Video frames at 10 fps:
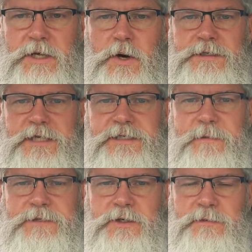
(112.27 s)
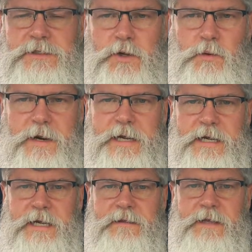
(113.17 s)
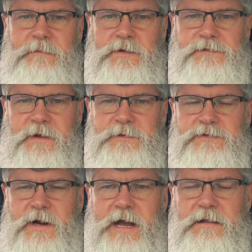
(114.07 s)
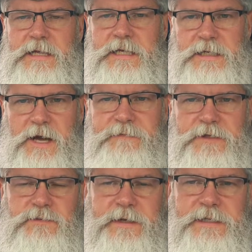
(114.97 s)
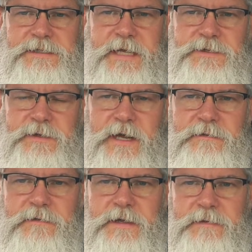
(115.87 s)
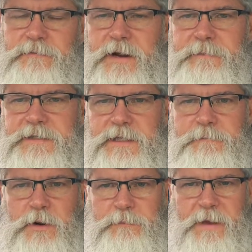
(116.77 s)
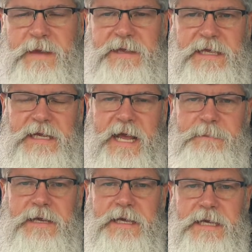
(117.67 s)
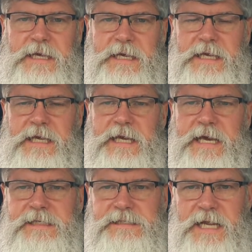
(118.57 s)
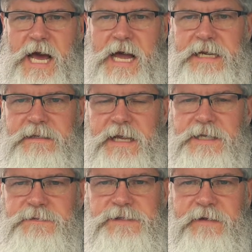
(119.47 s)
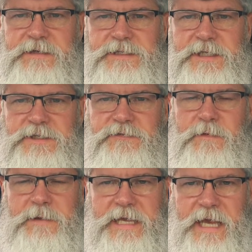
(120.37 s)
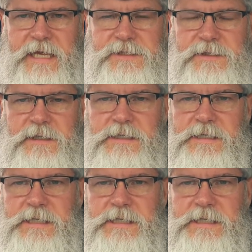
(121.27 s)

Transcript: O.J. Simpson, who was acquitted in the most famous trial of the 20th century, other than perhaps the Lindbergh baby kidnapping, he has died at the age of 76 from cancer.